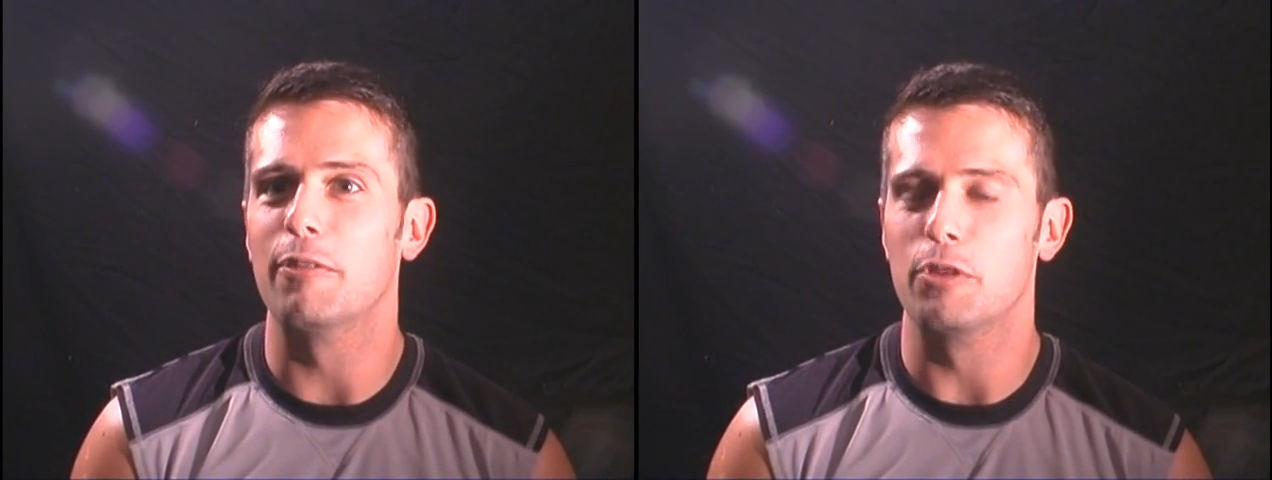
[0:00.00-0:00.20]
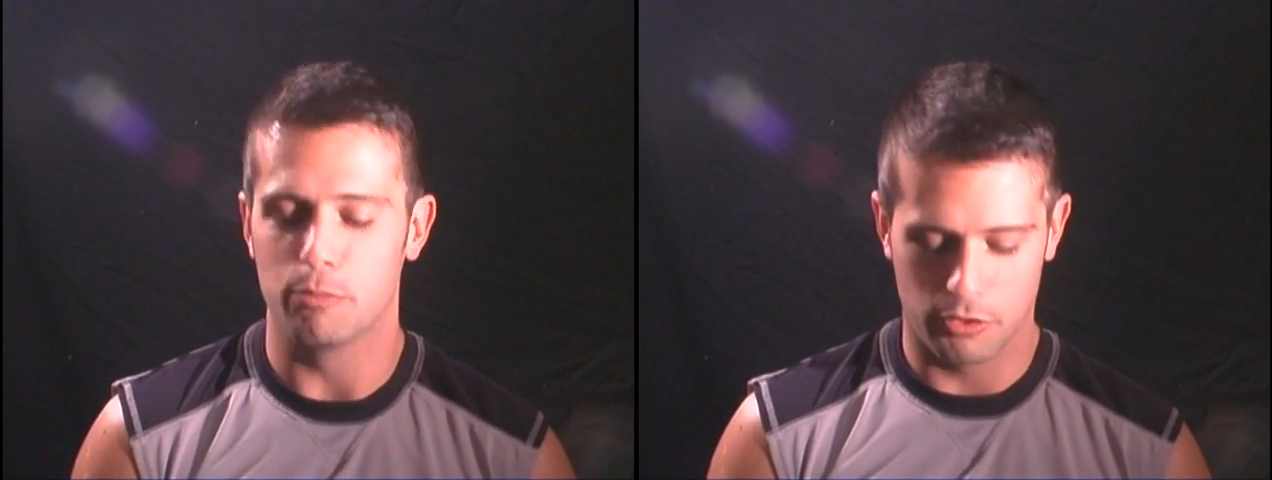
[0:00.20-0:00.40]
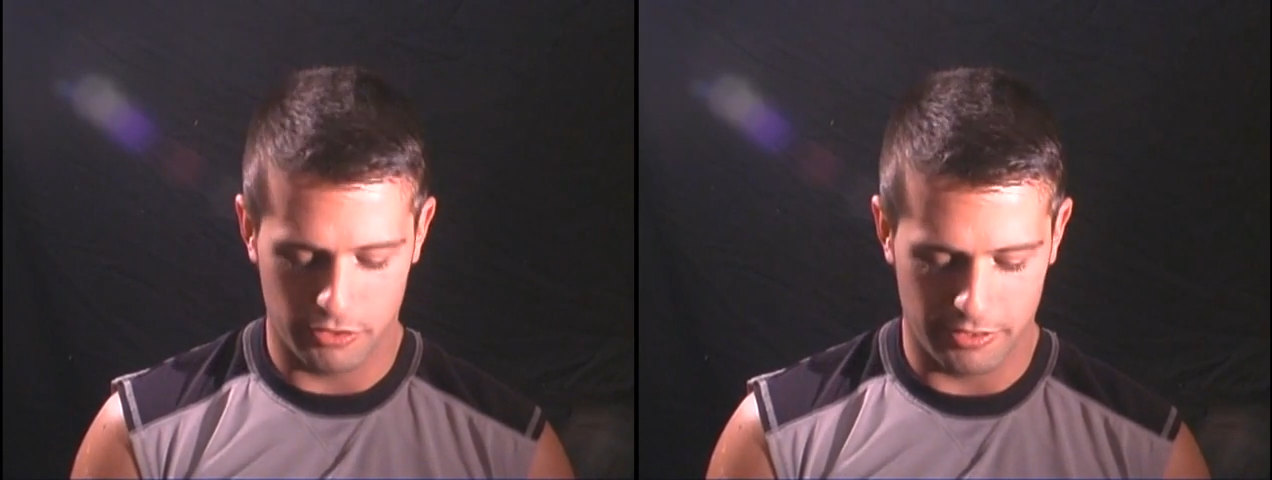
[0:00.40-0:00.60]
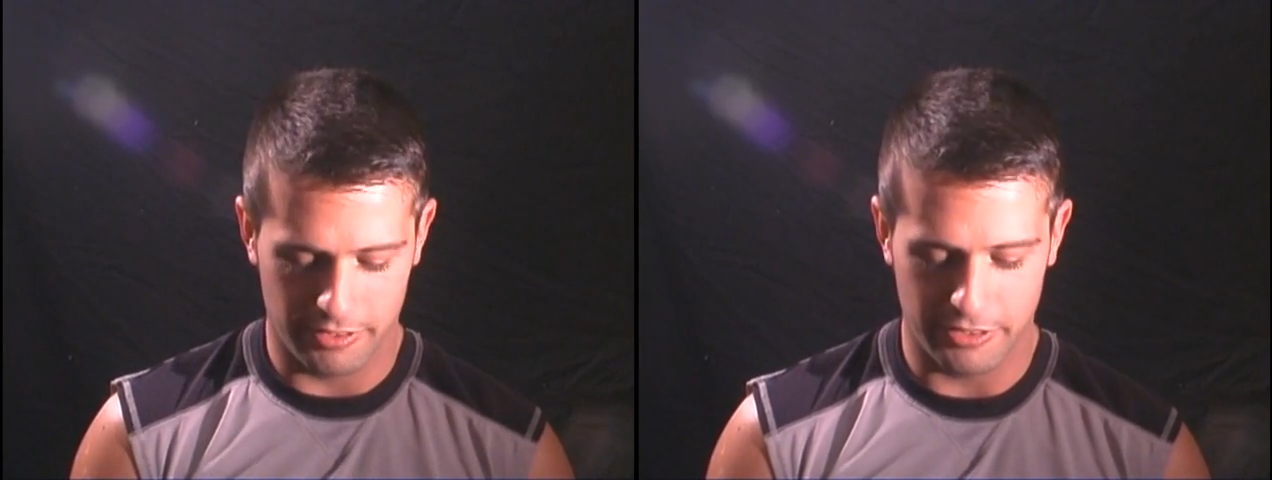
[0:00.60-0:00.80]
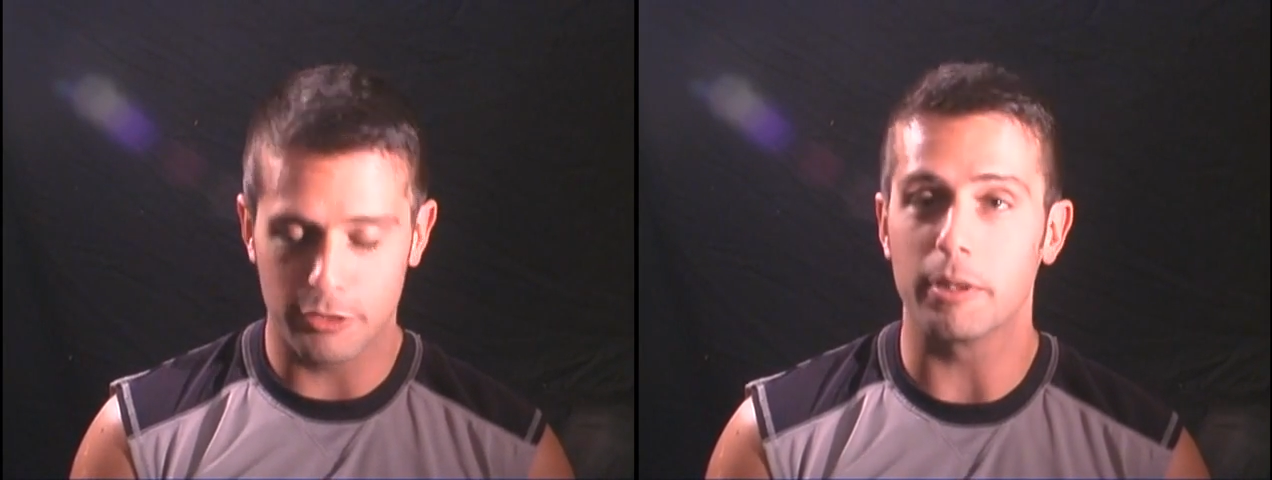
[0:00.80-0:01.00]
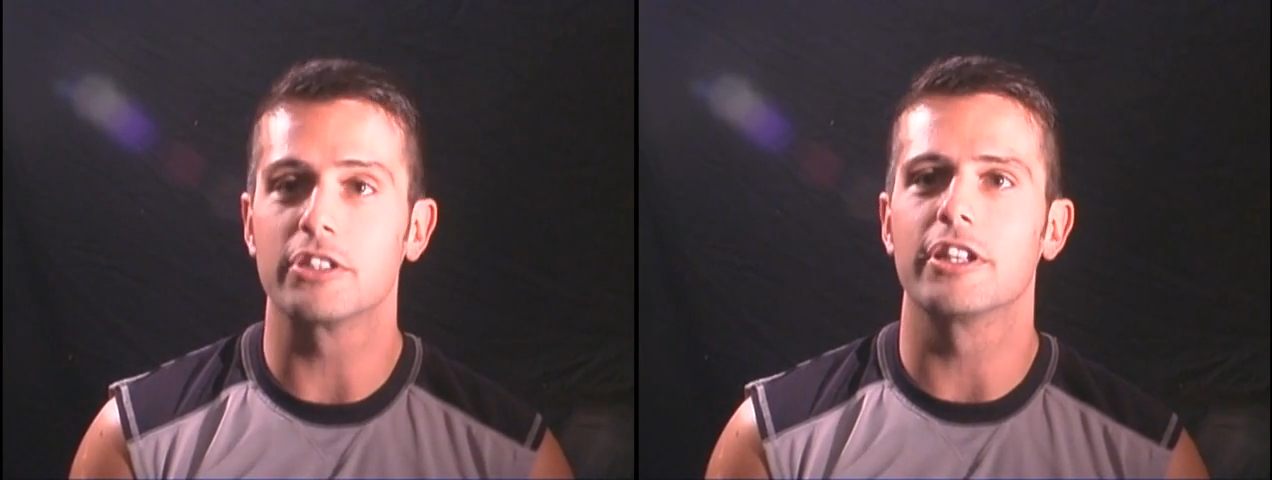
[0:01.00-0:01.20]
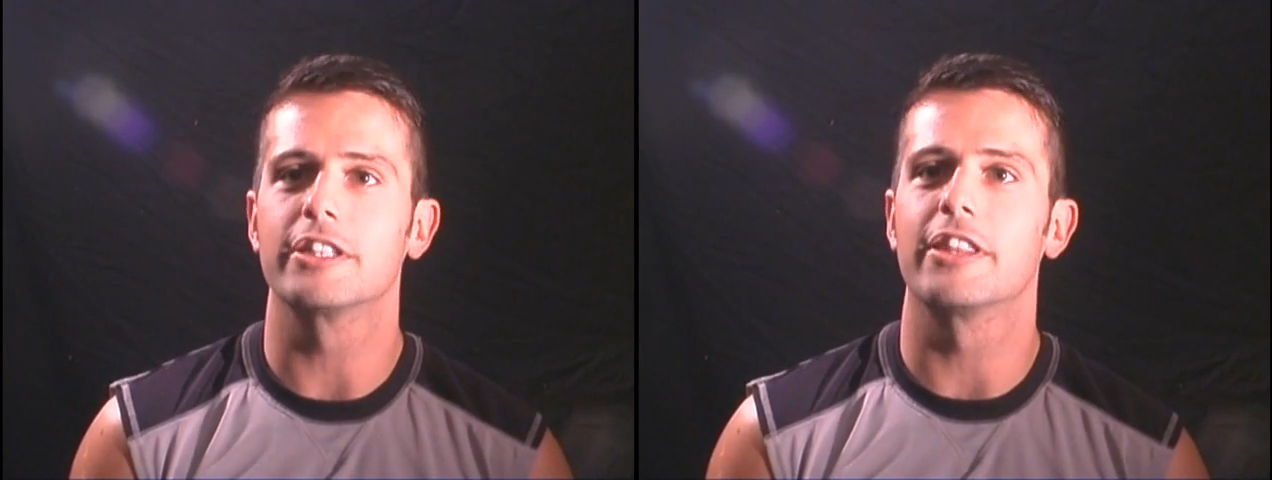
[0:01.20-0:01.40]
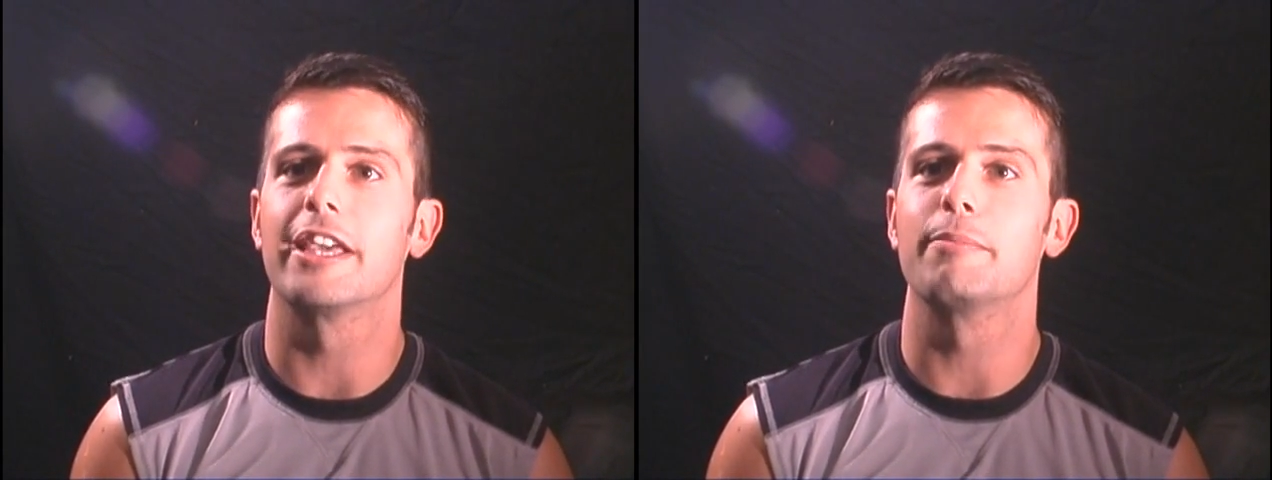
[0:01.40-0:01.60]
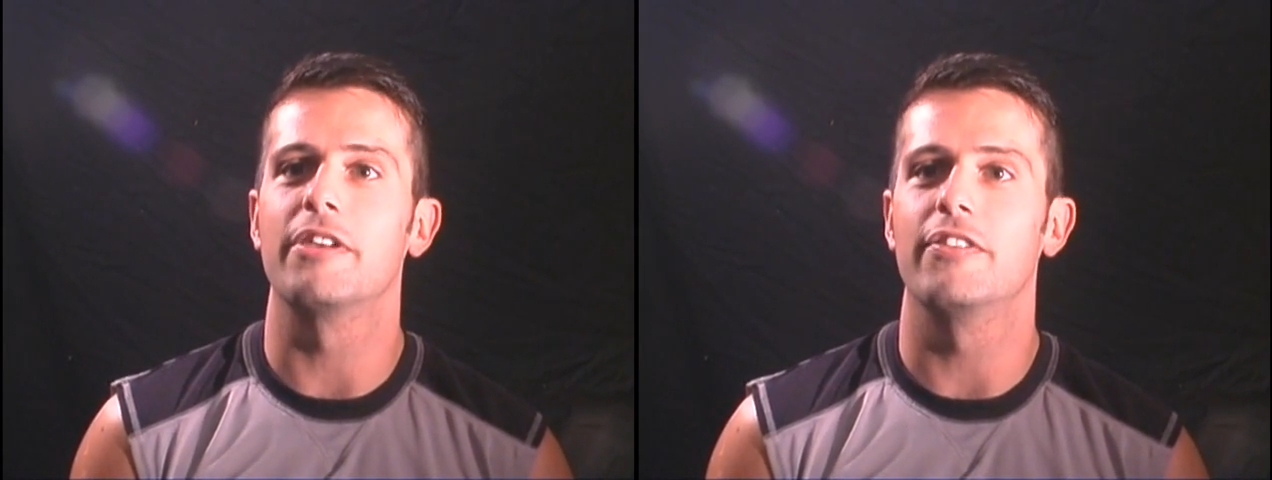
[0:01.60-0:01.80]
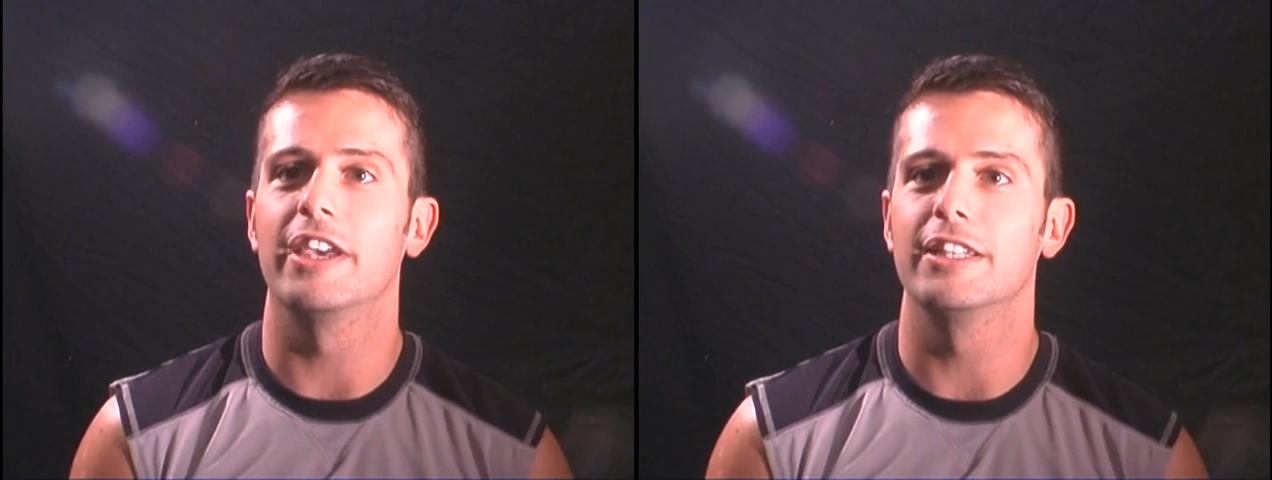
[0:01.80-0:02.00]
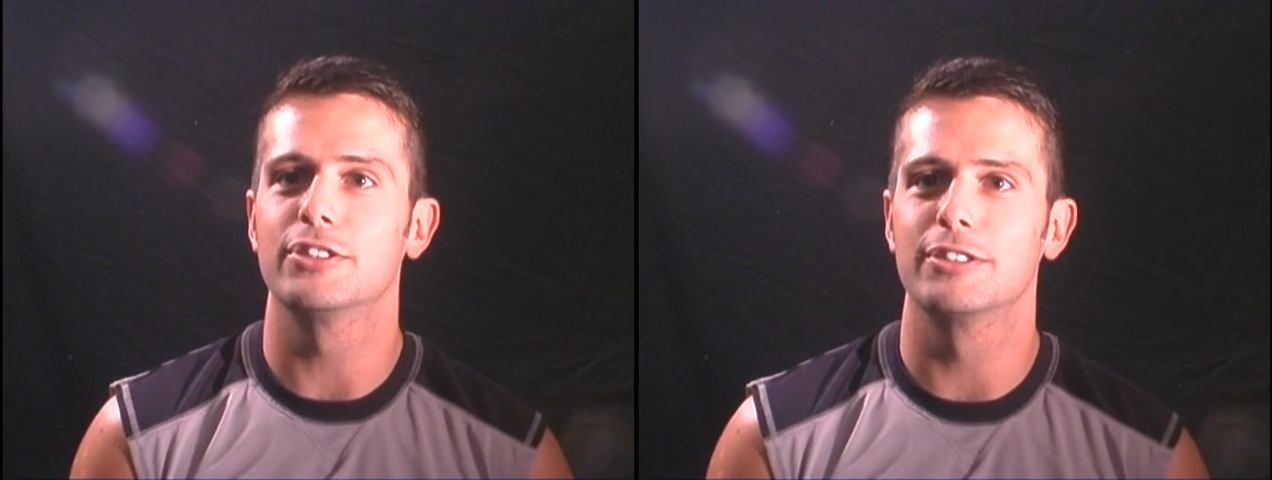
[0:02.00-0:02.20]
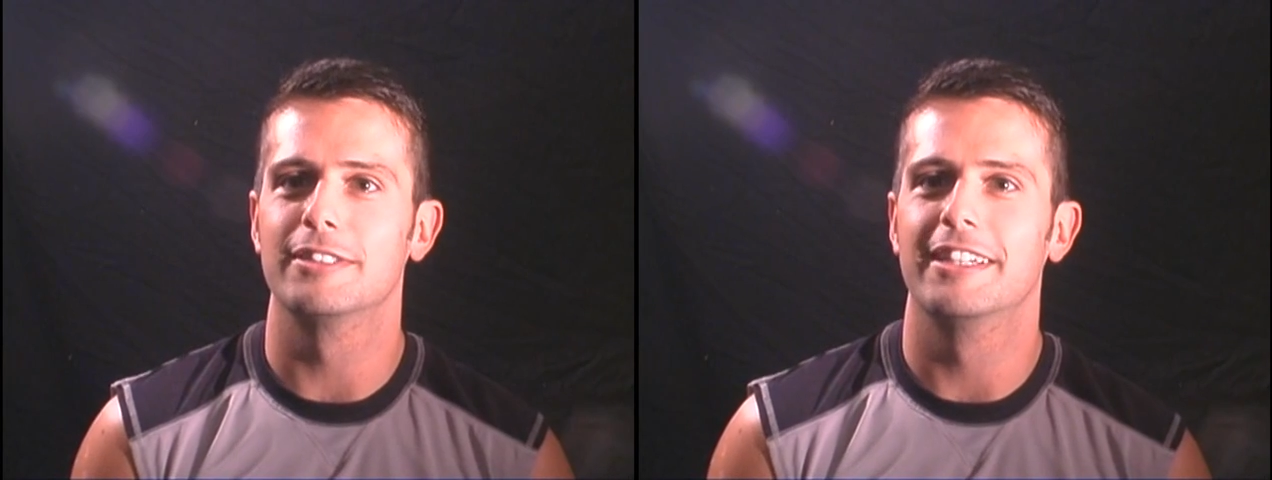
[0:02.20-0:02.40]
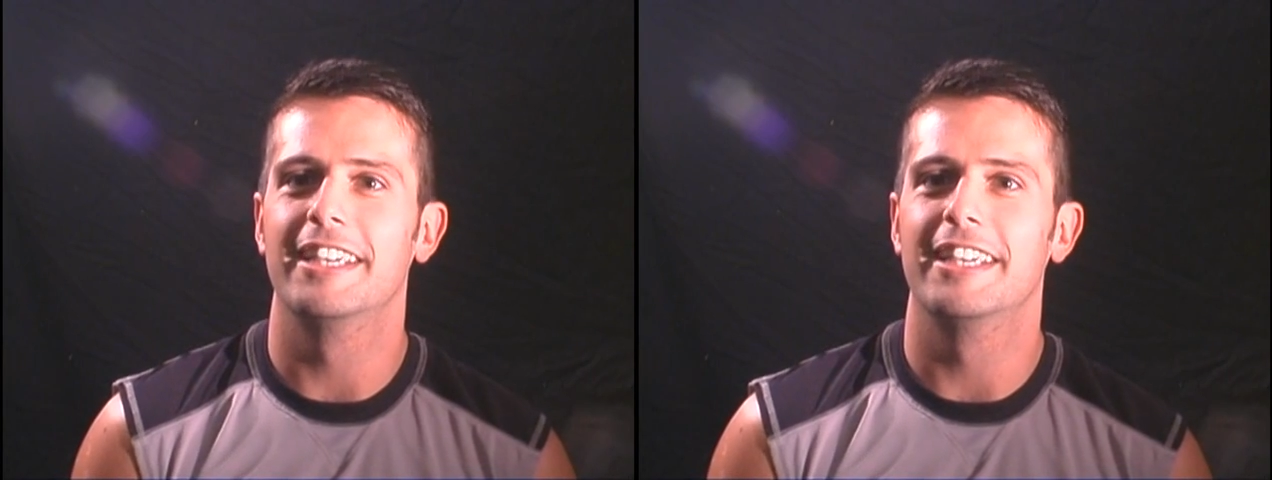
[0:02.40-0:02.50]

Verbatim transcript: I would most uh, especially like to thank my fans.